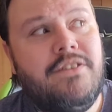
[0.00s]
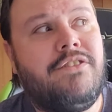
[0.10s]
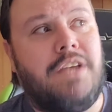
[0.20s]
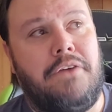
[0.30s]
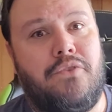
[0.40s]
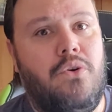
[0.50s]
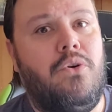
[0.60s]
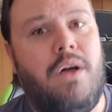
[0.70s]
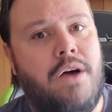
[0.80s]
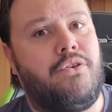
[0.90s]

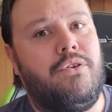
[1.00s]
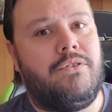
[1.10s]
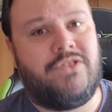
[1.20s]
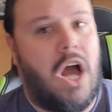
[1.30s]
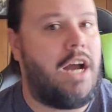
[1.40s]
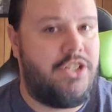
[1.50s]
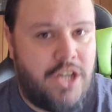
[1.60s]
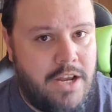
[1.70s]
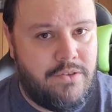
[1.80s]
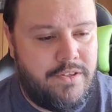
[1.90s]
several other sock
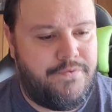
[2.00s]
channels,